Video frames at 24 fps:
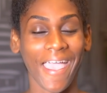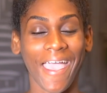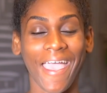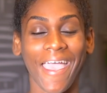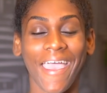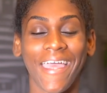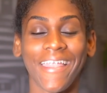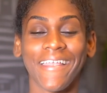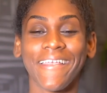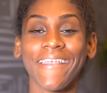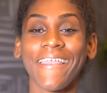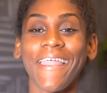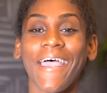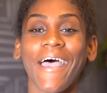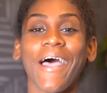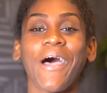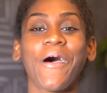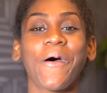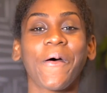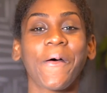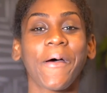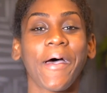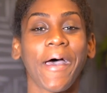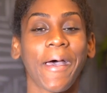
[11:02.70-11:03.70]
and
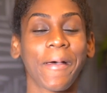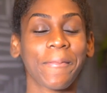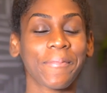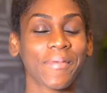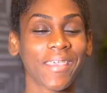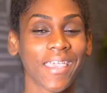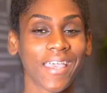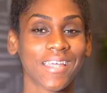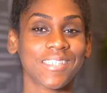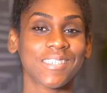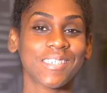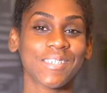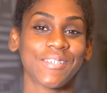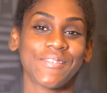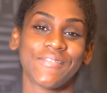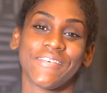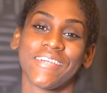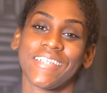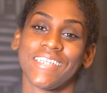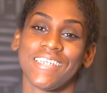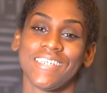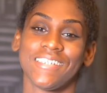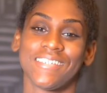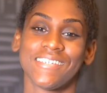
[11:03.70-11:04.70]
now I'm getting
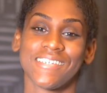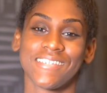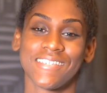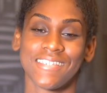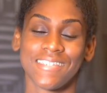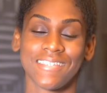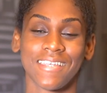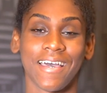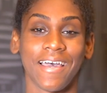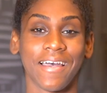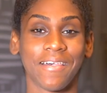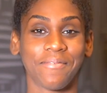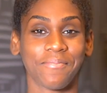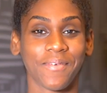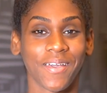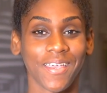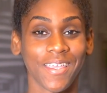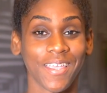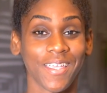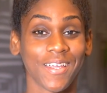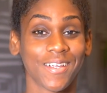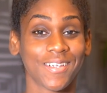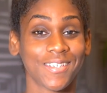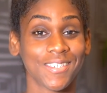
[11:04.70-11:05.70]
ready to style my
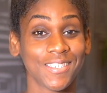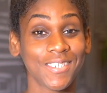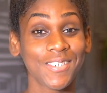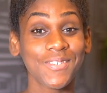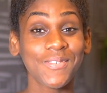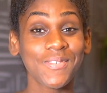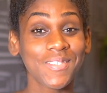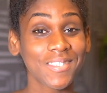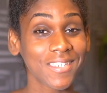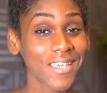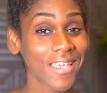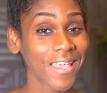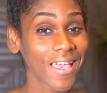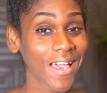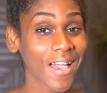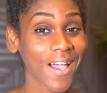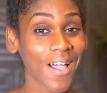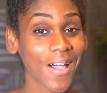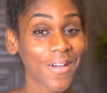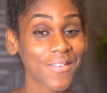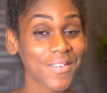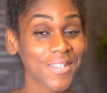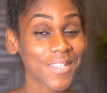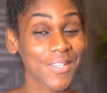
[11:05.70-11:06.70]
hair using
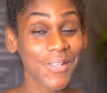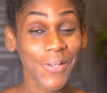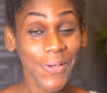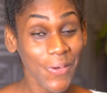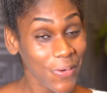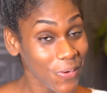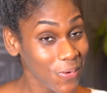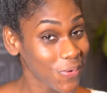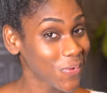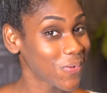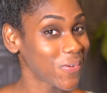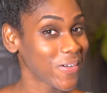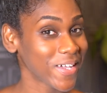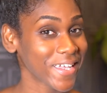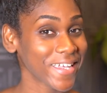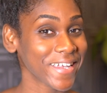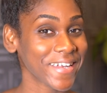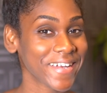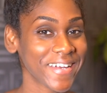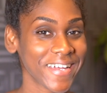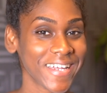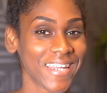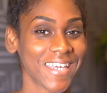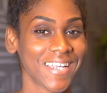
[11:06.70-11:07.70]
our
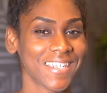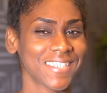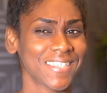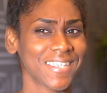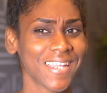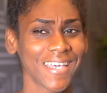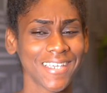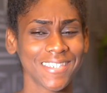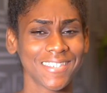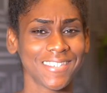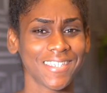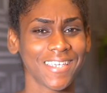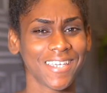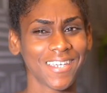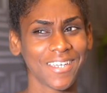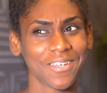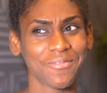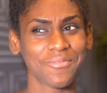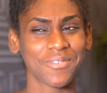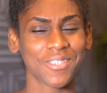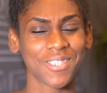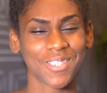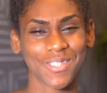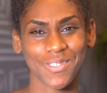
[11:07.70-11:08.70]
2-ingredient. Did I say
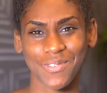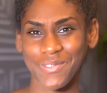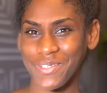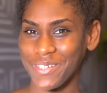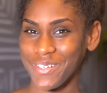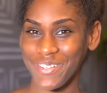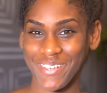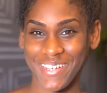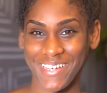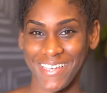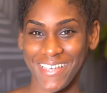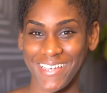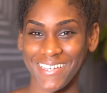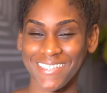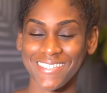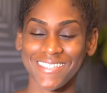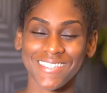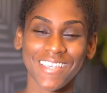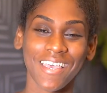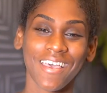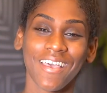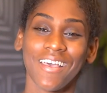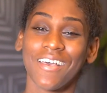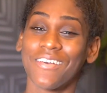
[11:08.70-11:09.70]
it was 2 ingredients?
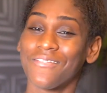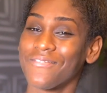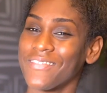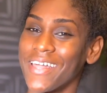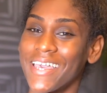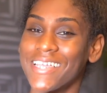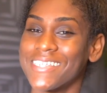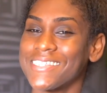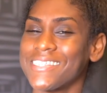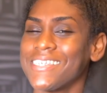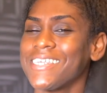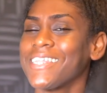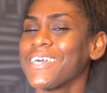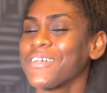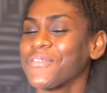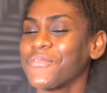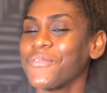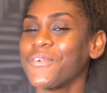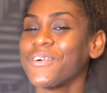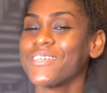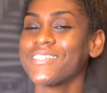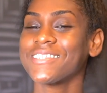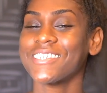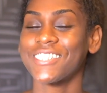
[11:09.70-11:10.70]
Flaxseed and
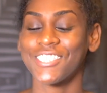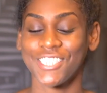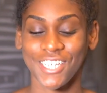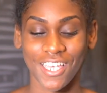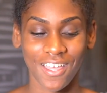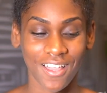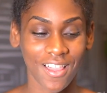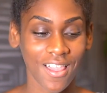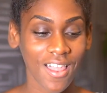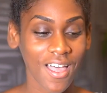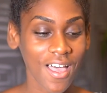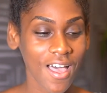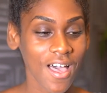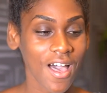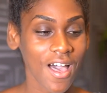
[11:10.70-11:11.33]
water gel.